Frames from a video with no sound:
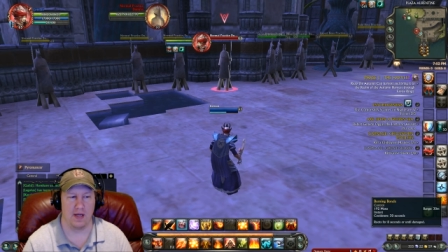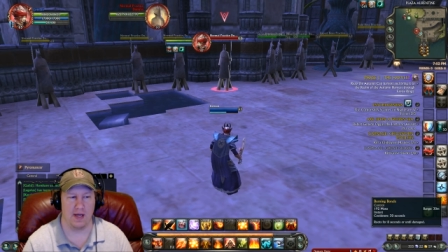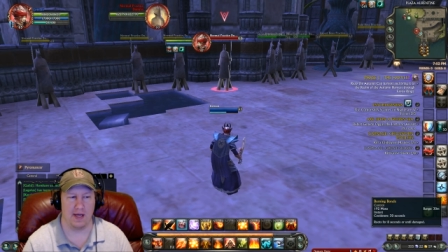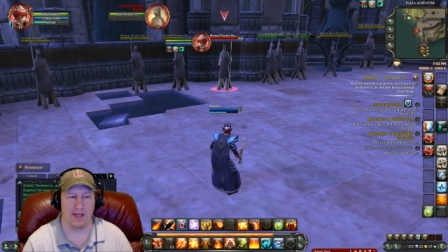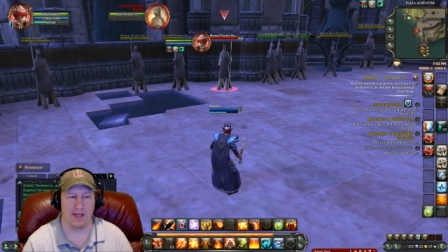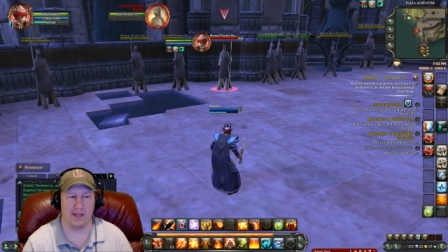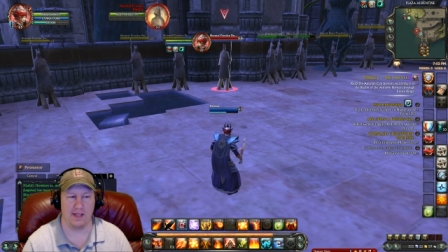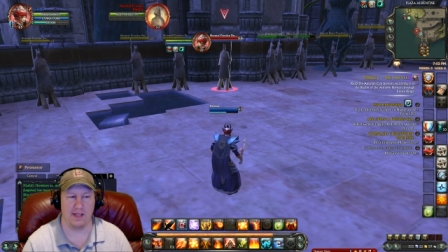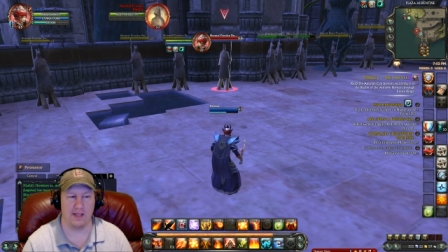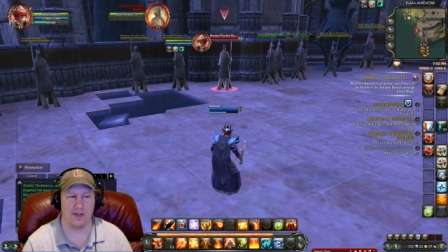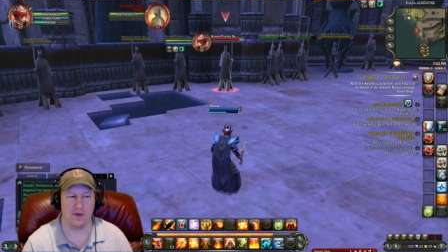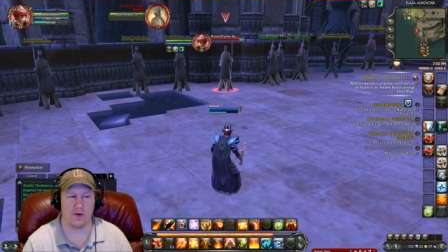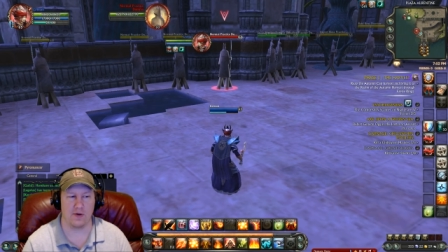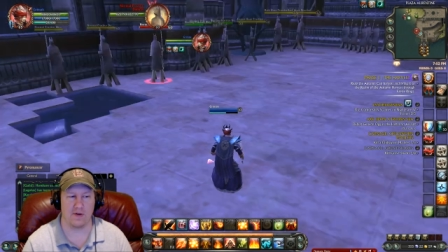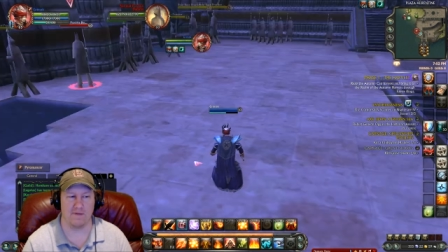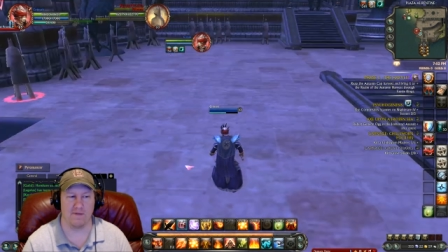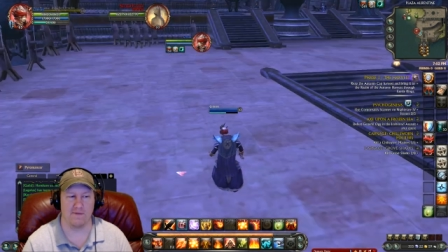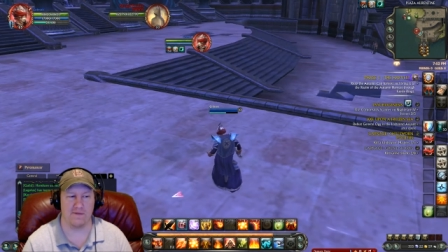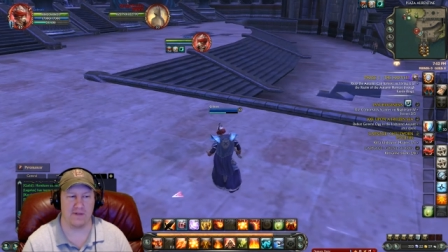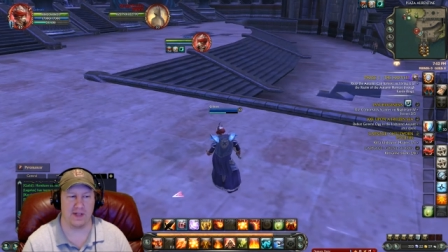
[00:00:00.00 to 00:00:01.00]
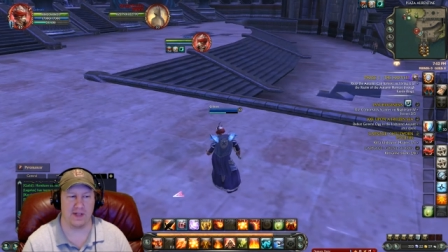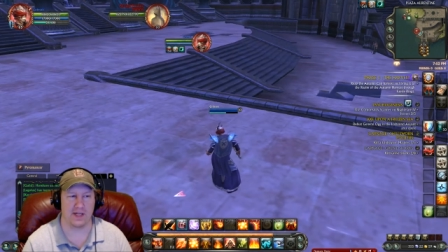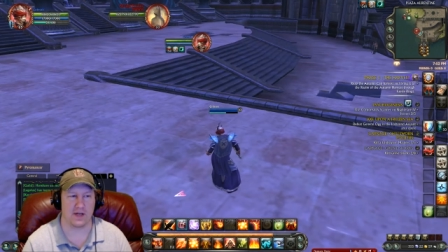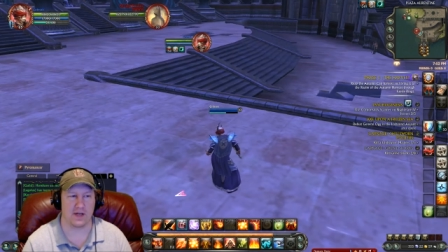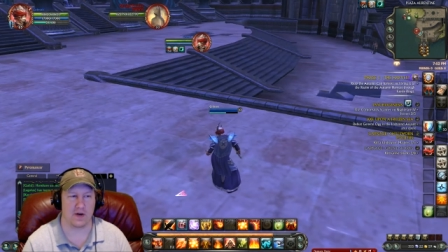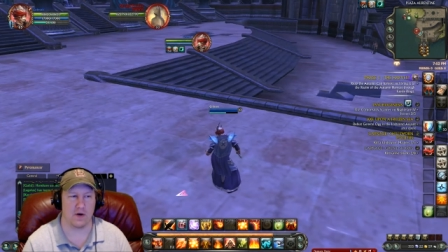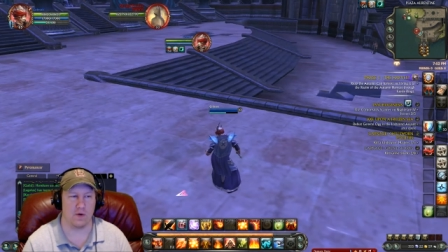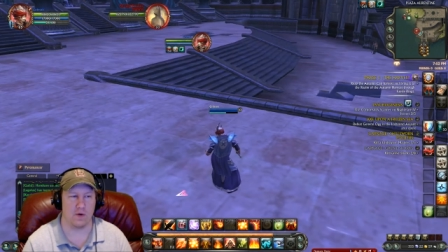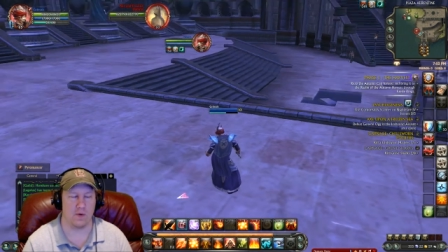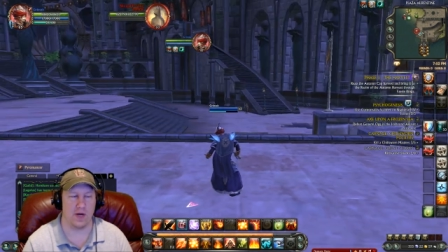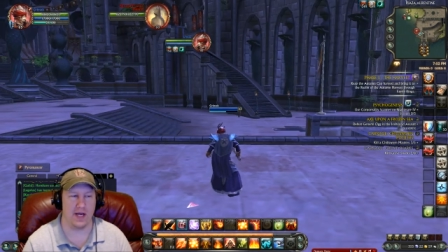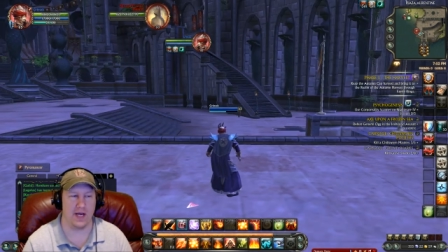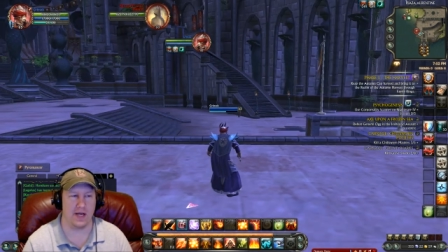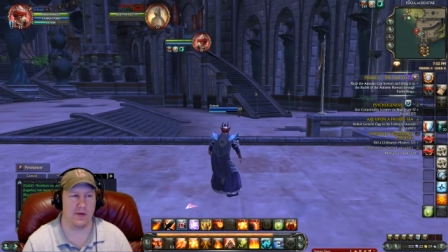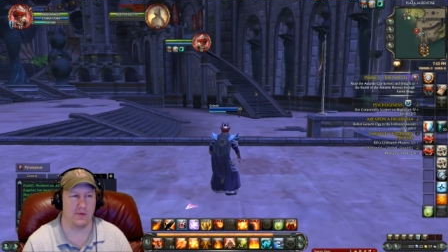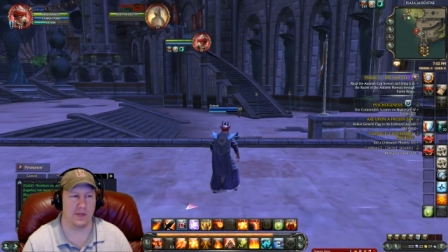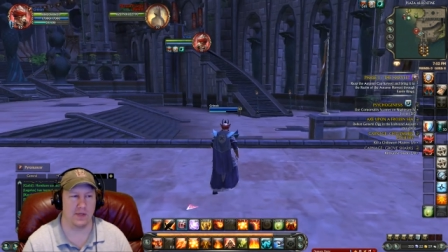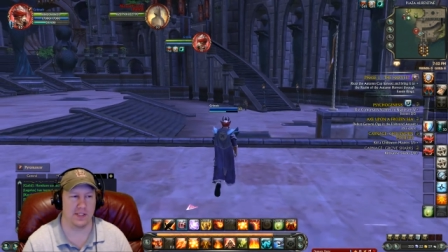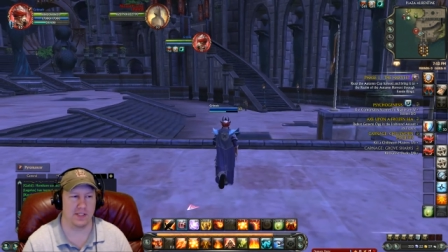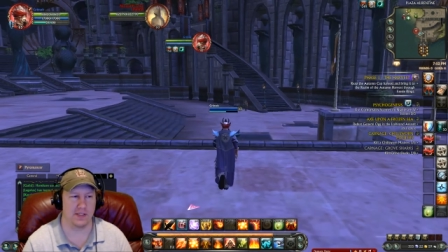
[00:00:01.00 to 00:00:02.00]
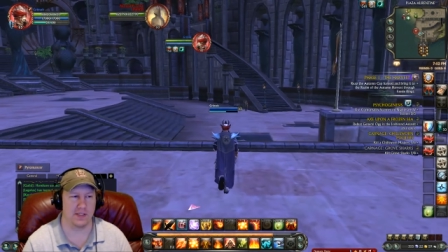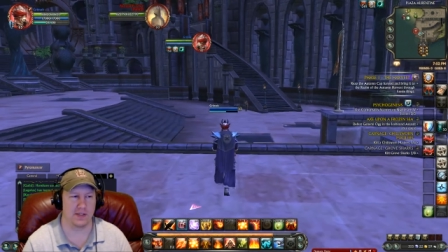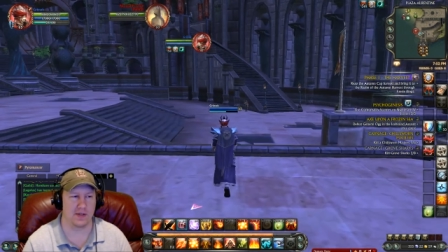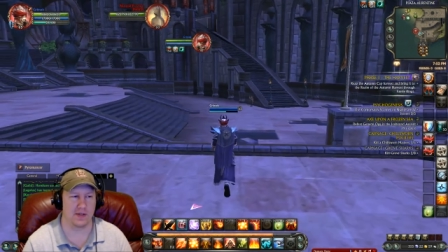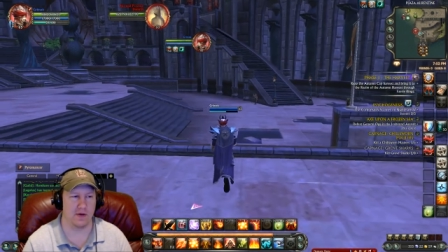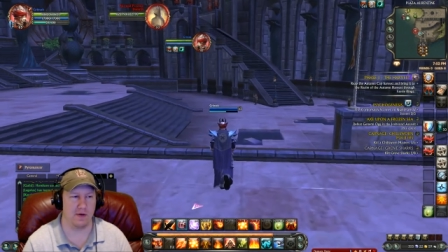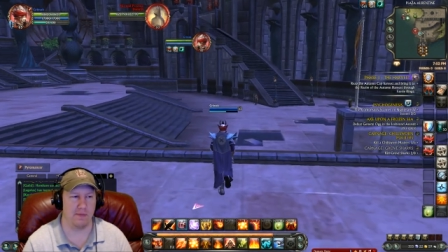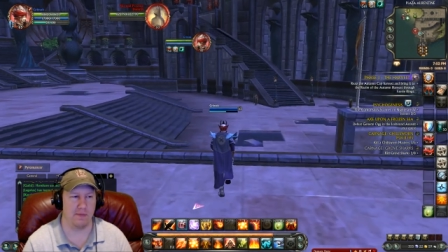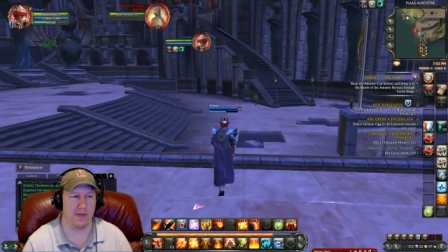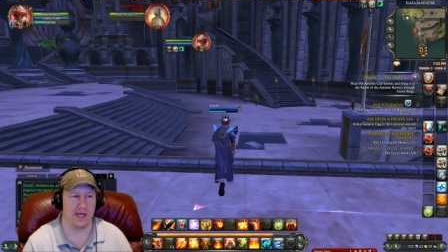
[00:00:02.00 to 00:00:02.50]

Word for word: And then you can flicker away, which is going to